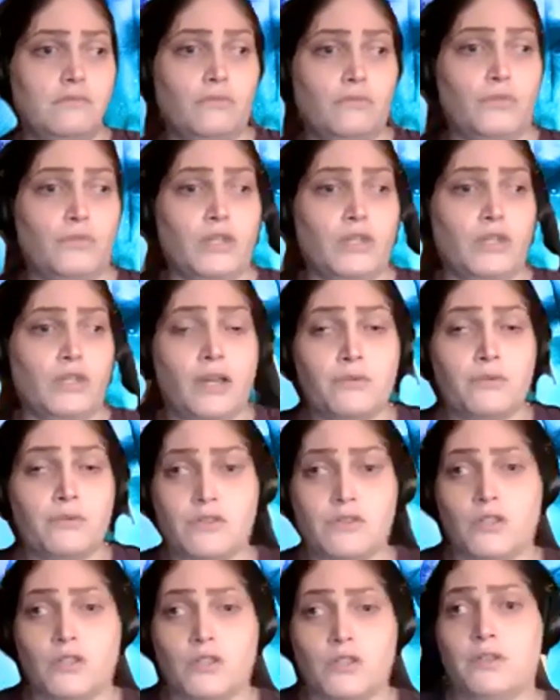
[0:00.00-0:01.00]
when I was
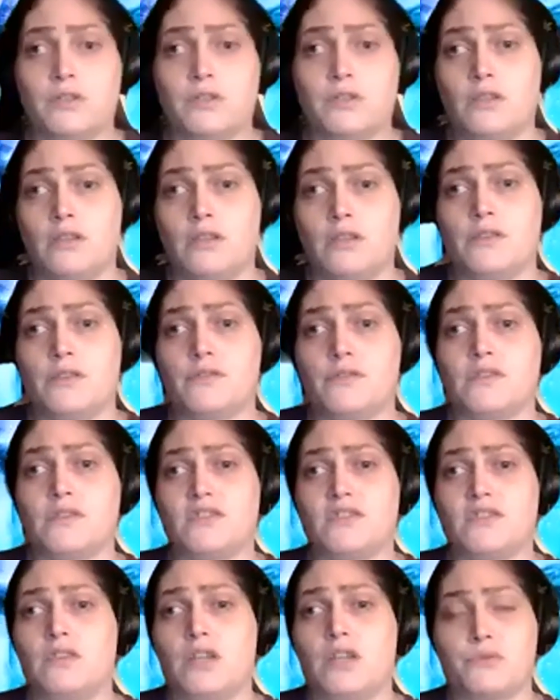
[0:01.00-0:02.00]
doing this,
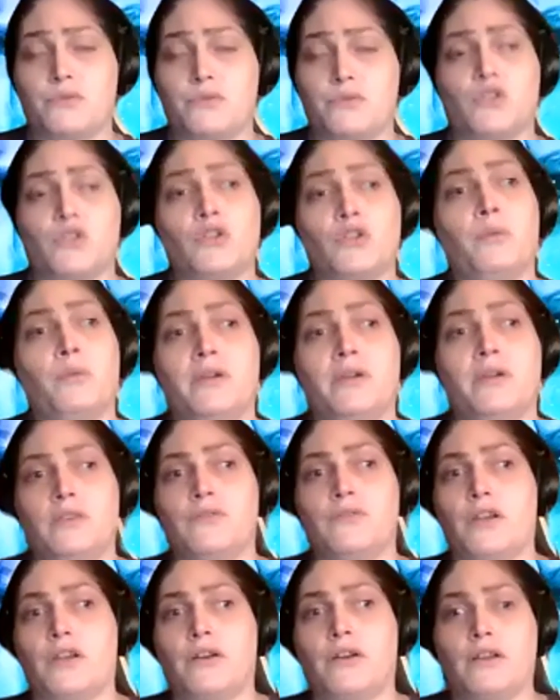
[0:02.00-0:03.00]
there was nobody
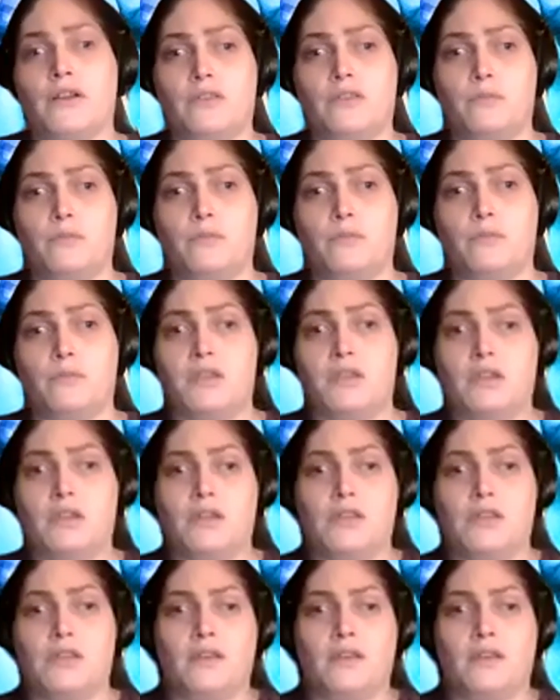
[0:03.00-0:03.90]
there in the beginning.